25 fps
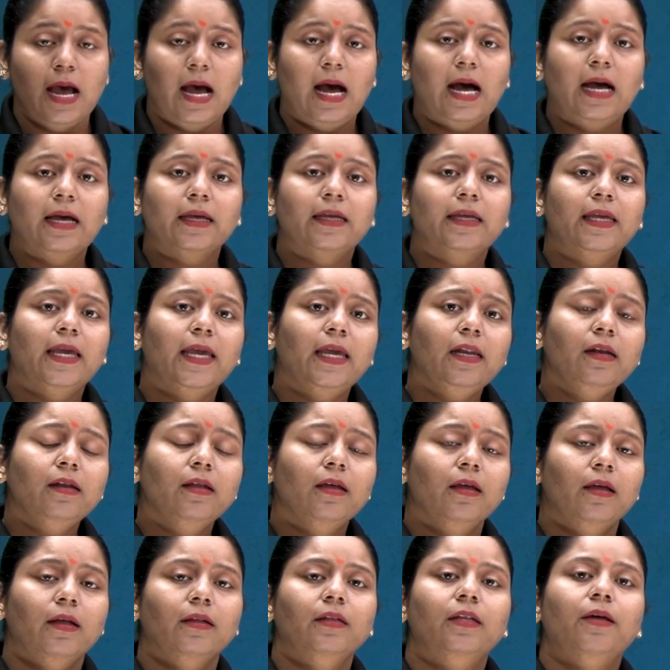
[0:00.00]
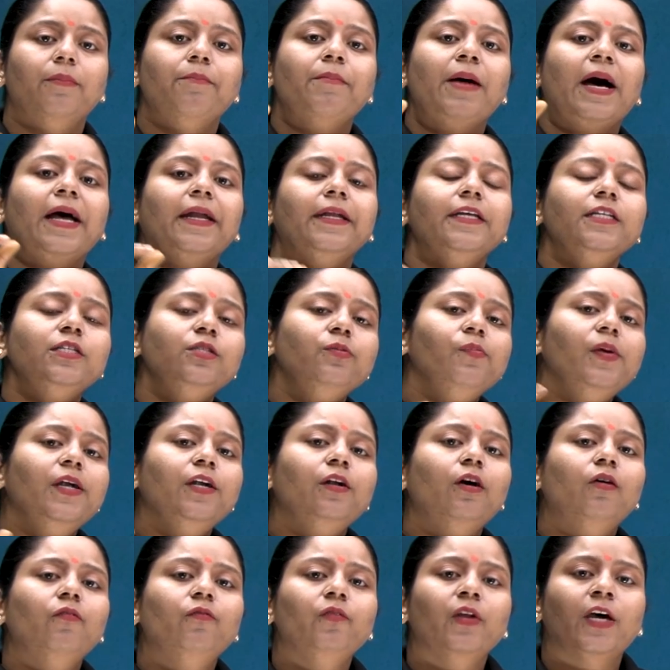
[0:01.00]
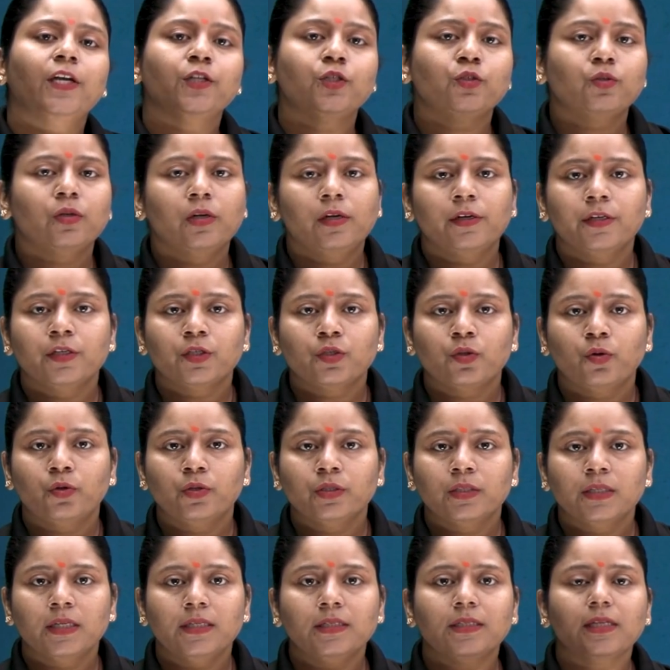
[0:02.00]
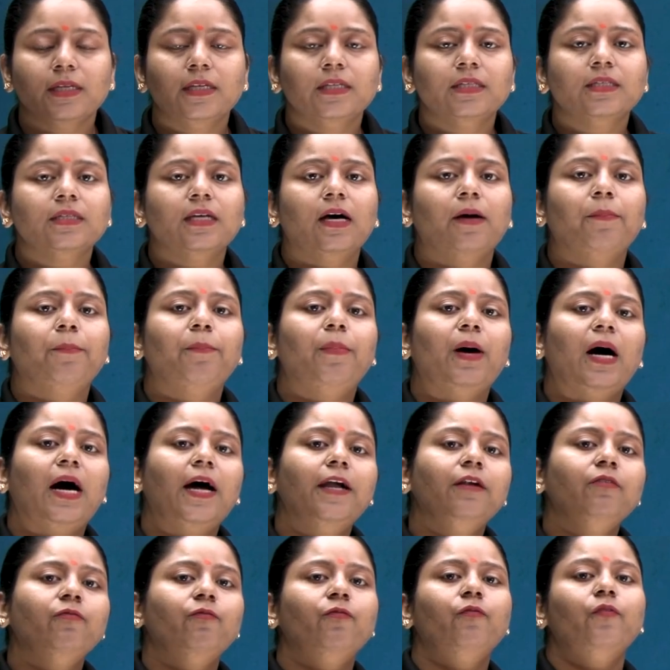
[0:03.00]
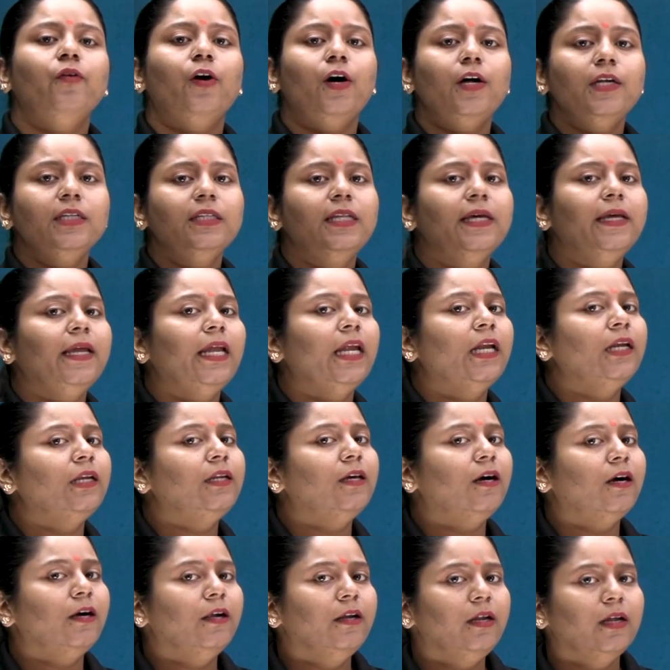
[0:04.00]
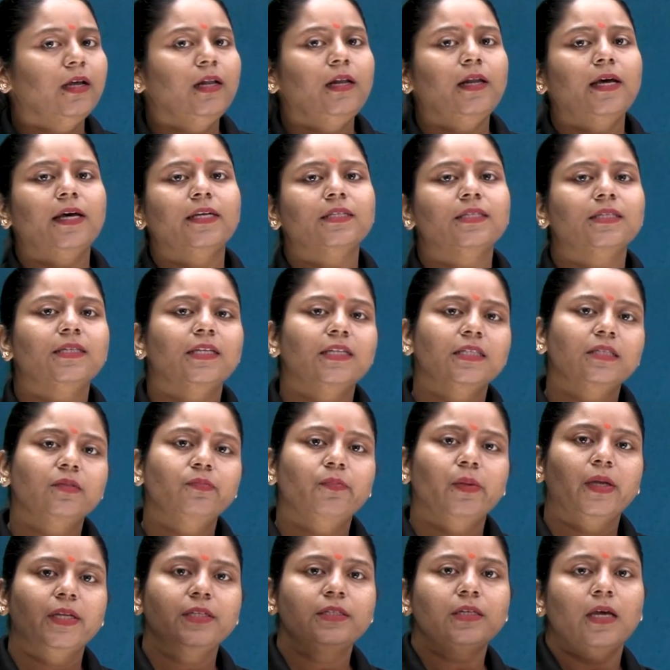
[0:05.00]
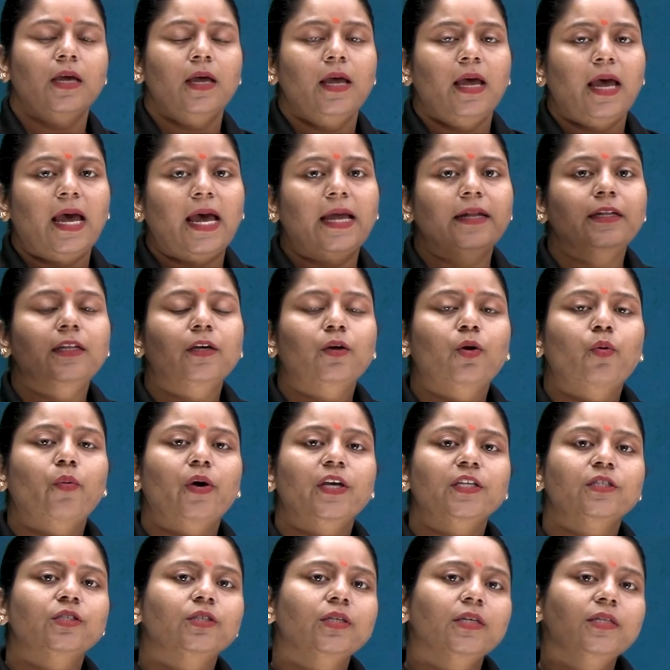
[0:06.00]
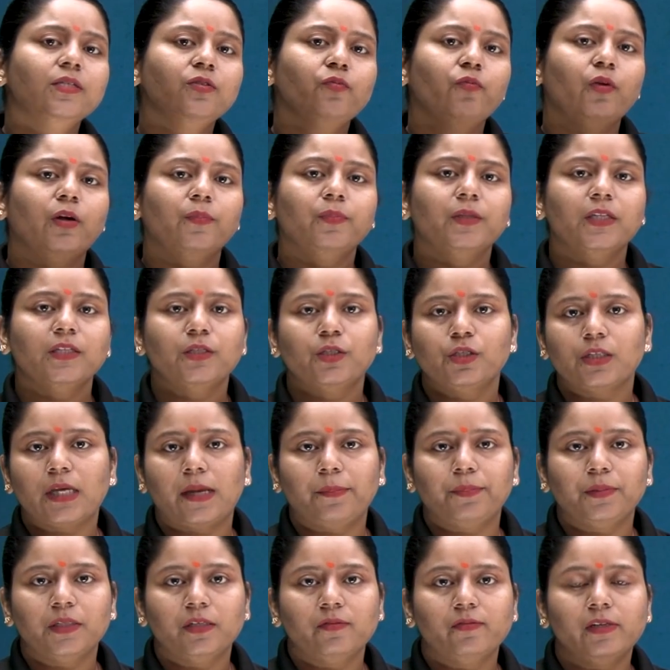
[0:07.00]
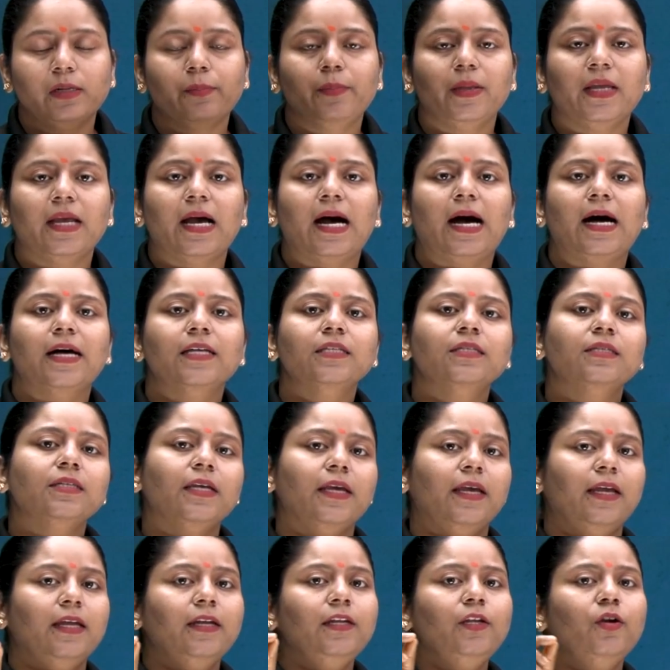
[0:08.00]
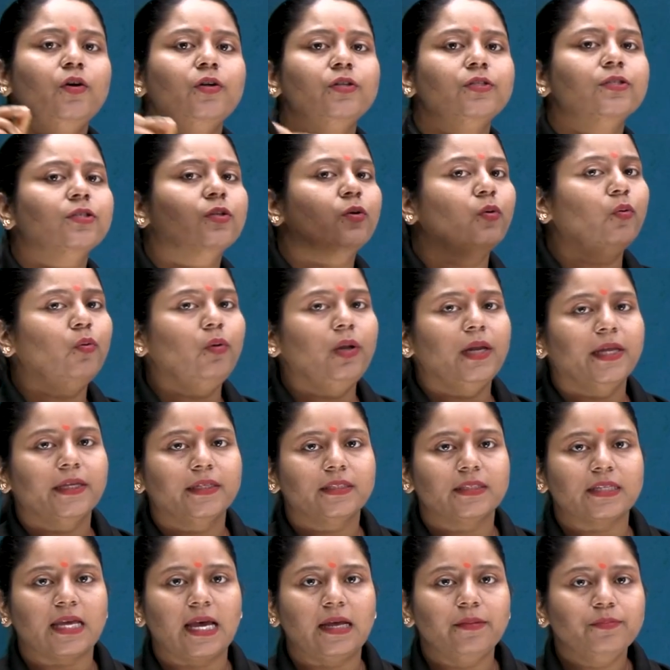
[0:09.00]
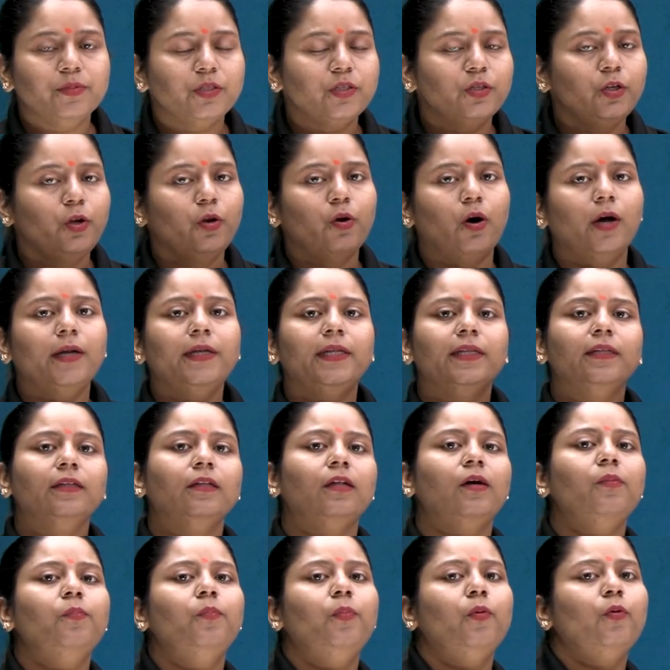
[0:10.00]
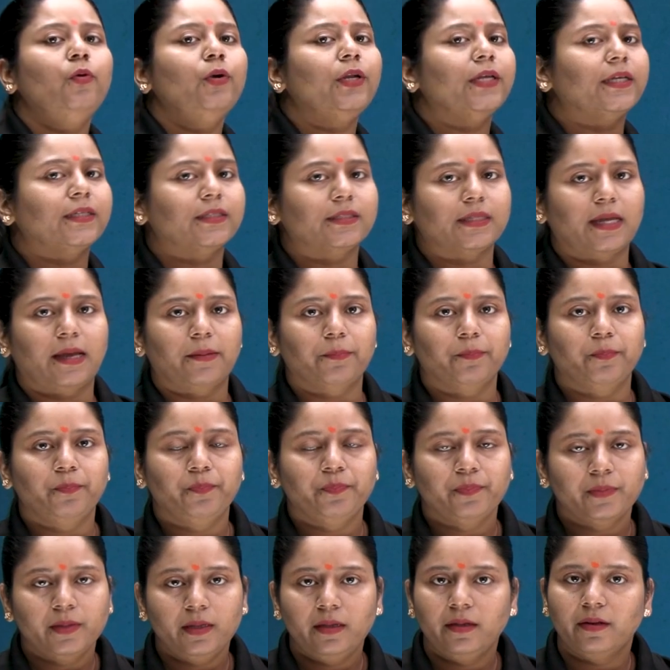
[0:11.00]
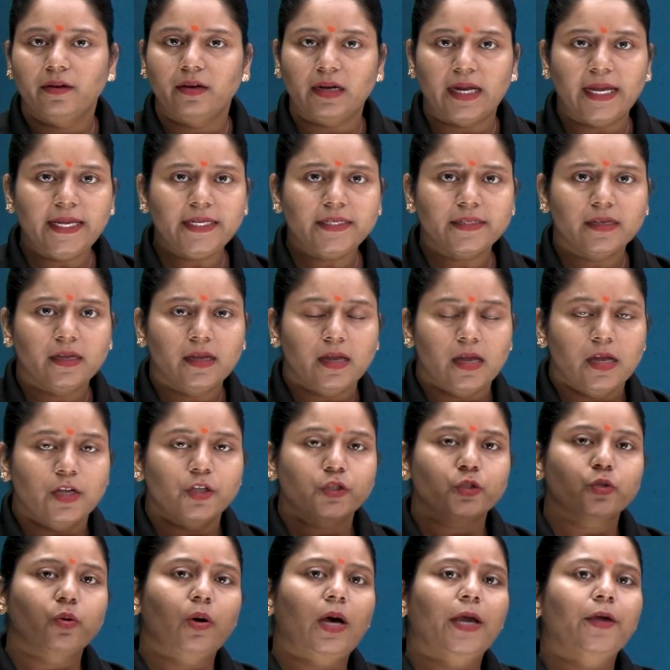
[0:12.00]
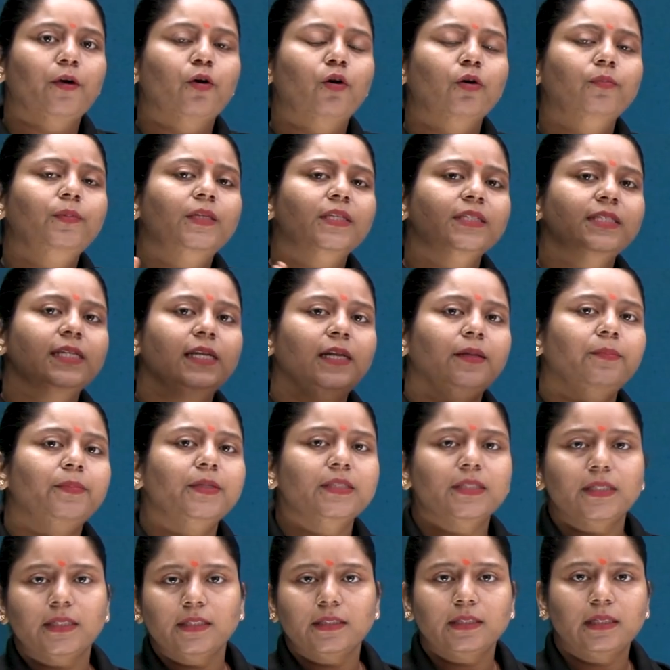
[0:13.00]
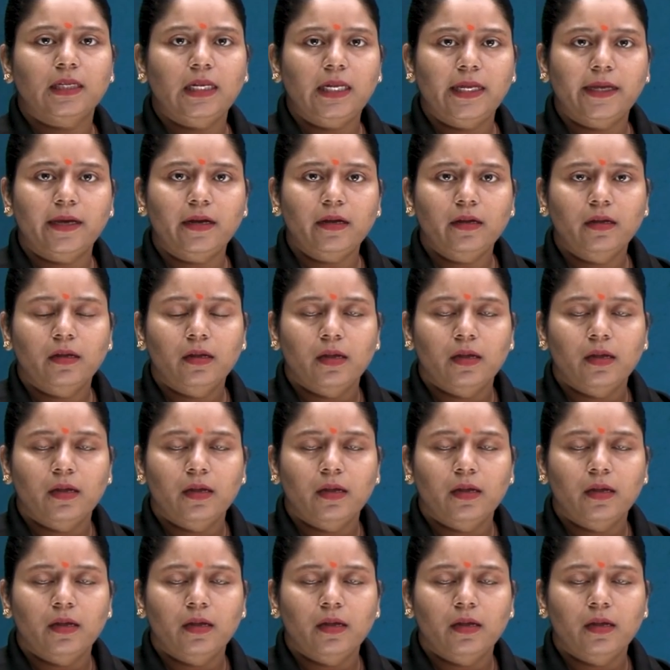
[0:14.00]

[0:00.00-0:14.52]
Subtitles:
Again, the management of natural resources is a part for the internal assessment, and the questions from this chapter will be asked in your school exams, not in the board exam, right? So I hope the syllabus is clear.